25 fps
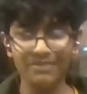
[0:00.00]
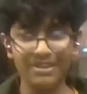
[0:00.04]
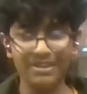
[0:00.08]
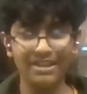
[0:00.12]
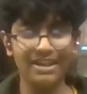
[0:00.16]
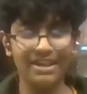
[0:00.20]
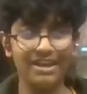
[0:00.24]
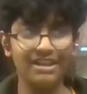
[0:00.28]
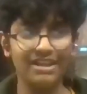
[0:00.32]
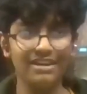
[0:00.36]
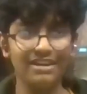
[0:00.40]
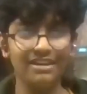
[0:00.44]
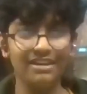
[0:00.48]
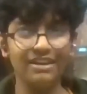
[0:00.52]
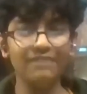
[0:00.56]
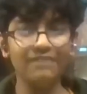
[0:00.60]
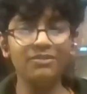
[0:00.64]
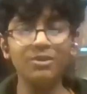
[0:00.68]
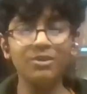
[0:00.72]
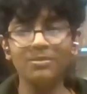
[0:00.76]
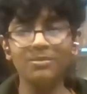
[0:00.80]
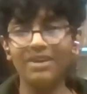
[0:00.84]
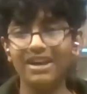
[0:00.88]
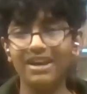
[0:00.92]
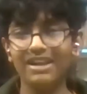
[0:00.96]
And if
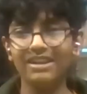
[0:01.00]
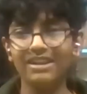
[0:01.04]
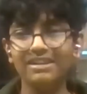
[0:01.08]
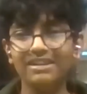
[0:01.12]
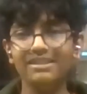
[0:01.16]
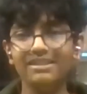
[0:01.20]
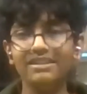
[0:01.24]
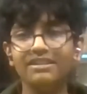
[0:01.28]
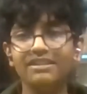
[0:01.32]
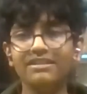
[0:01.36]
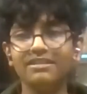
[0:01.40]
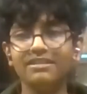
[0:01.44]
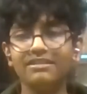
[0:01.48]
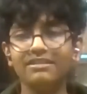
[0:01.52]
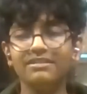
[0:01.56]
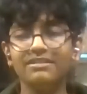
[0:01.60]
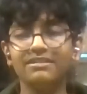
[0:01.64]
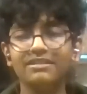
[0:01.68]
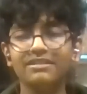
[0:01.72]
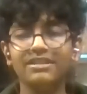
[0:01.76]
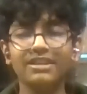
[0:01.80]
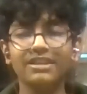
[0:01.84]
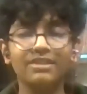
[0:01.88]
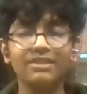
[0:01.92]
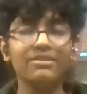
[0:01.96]
you buy it,
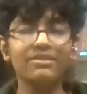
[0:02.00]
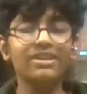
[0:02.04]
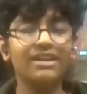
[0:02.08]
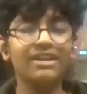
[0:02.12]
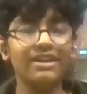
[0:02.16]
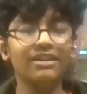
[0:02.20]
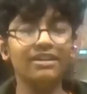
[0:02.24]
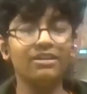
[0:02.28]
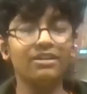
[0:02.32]
you will get